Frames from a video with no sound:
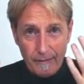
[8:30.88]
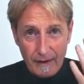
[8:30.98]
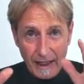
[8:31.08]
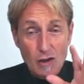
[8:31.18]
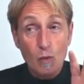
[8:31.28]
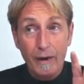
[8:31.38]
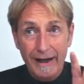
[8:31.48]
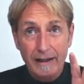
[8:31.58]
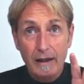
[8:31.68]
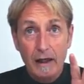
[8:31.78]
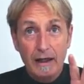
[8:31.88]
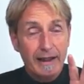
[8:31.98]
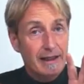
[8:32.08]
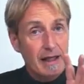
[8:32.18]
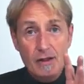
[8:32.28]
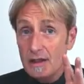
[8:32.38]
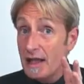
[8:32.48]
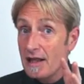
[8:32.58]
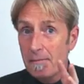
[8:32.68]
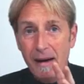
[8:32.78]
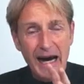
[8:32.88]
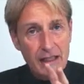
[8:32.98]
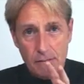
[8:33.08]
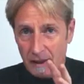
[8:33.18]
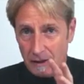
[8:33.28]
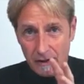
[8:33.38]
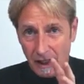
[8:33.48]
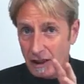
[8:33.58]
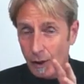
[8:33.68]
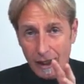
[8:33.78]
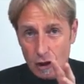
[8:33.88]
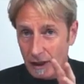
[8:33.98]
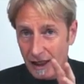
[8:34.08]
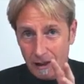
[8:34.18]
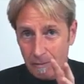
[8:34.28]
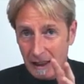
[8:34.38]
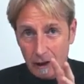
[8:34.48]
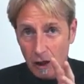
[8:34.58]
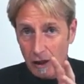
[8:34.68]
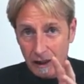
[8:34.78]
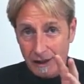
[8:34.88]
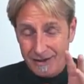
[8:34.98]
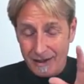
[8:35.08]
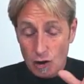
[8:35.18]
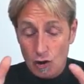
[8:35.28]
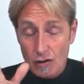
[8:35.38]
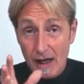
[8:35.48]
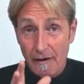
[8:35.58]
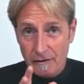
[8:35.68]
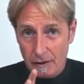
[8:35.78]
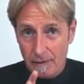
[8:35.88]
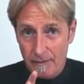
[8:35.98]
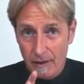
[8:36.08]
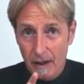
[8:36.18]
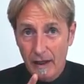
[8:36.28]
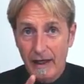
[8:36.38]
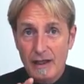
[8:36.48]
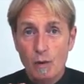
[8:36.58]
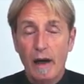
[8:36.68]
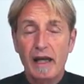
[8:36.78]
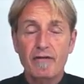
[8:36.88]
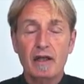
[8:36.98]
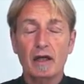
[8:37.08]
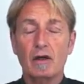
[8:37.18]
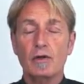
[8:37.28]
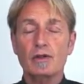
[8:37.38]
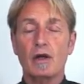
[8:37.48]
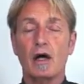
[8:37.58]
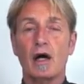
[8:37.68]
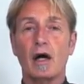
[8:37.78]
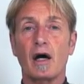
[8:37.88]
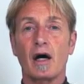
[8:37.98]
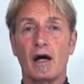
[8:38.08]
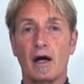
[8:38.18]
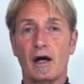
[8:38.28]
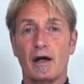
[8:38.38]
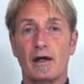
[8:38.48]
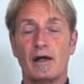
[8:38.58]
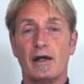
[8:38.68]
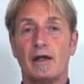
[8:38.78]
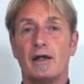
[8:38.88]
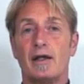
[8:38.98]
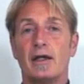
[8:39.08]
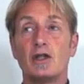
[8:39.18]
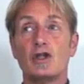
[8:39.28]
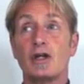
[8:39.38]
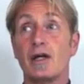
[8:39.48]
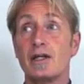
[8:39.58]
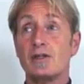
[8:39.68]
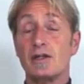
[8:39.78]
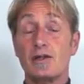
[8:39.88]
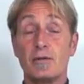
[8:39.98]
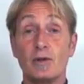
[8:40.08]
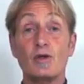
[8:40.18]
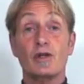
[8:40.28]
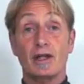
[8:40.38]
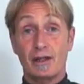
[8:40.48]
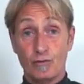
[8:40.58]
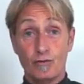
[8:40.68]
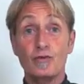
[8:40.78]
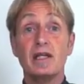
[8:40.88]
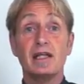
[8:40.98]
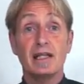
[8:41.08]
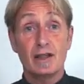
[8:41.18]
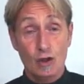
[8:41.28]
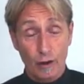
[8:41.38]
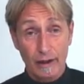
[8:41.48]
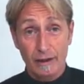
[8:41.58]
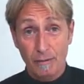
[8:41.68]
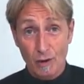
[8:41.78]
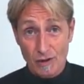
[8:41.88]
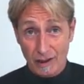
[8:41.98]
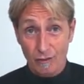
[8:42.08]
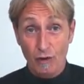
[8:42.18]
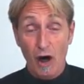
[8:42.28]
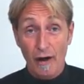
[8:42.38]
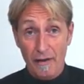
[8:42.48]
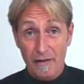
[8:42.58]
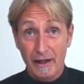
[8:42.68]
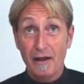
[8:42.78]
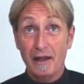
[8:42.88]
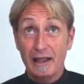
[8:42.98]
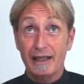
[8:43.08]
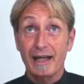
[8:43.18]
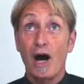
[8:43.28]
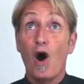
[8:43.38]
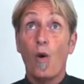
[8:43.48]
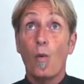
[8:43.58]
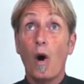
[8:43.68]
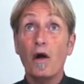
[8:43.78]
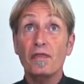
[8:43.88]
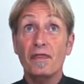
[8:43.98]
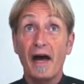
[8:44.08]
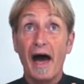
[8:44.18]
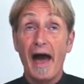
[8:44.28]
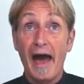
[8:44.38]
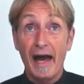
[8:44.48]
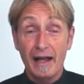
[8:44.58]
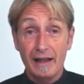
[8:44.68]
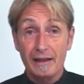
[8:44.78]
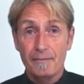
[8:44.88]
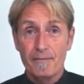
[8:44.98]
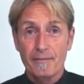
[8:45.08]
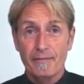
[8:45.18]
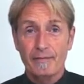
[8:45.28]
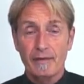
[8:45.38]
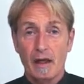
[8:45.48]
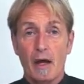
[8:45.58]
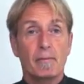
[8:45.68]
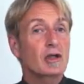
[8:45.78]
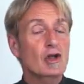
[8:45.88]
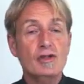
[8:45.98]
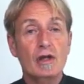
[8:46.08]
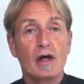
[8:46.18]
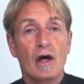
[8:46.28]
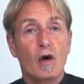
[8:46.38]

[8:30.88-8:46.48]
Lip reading: That's when, it isn't in the mad bit that you actually get the big learnings, it's just after. It's when everything goes, and you start listening to the music and really enjoying the music rather than thinking, what the hell? Because